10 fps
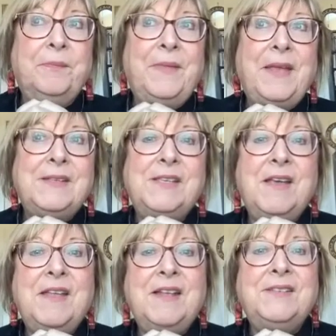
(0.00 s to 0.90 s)
that's
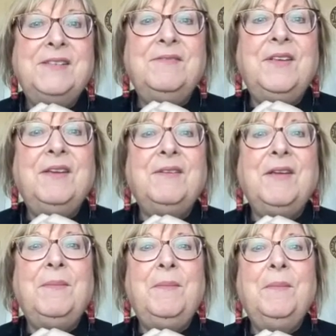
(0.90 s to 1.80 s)
a, that's a
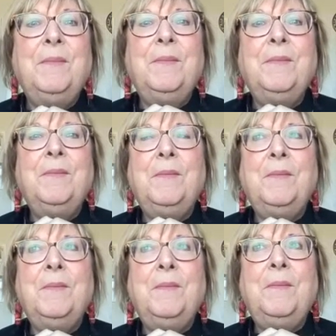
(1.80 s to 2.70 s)
very
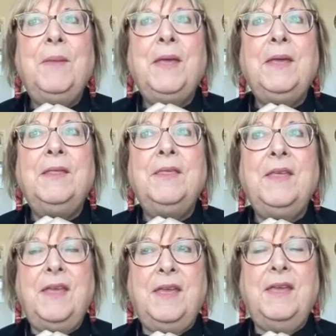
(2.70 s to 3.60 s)
big
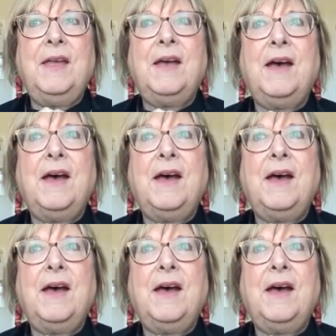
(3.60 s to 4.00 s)
thing.